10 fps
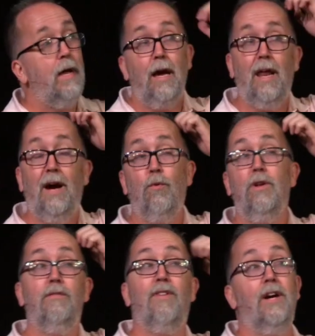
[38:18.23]
And I want
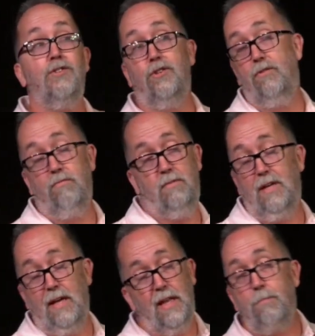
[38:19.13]
to invite you
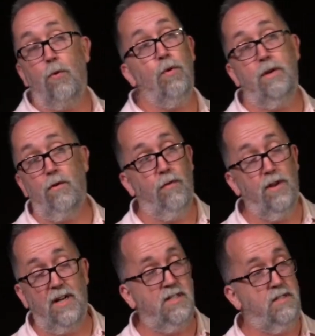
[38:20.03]
at any point or the
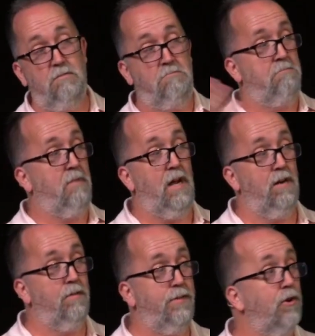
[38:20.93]
next, I don't
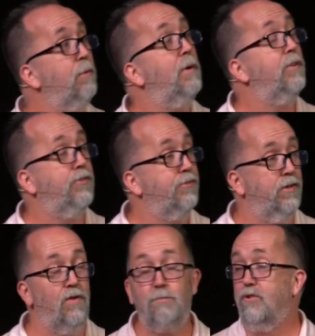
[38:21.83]
know, 30 minutes or
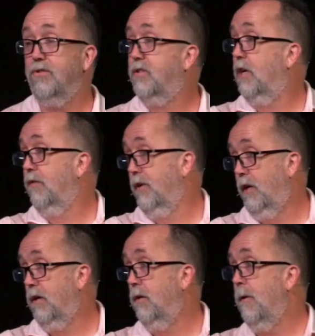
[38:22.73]
so. I'm just going to stay over
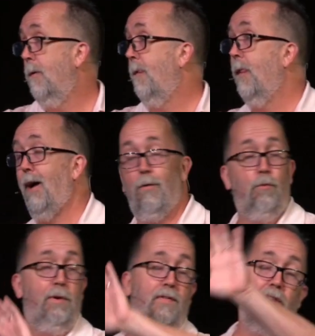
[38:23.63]
here. I
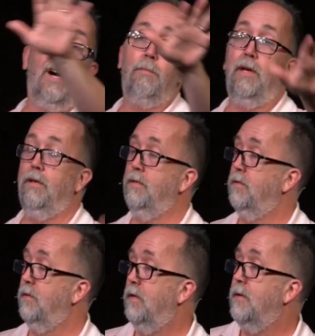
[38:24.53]
won't be in the lobby.
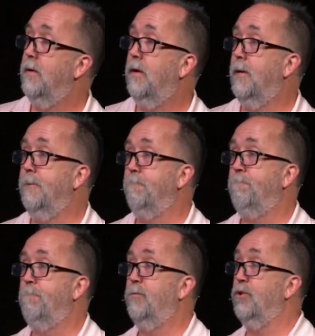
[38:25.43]
Um,
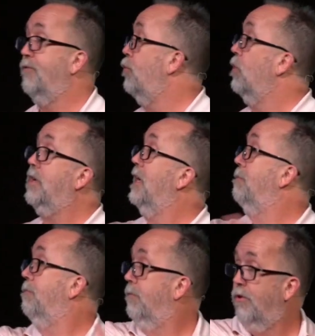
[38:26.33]
so if you want to
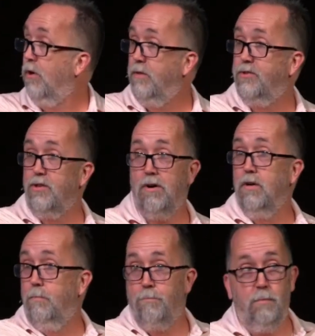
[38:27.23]
come during the
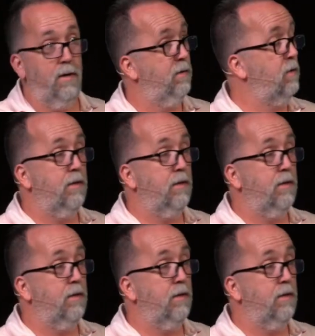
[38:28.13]
song and, and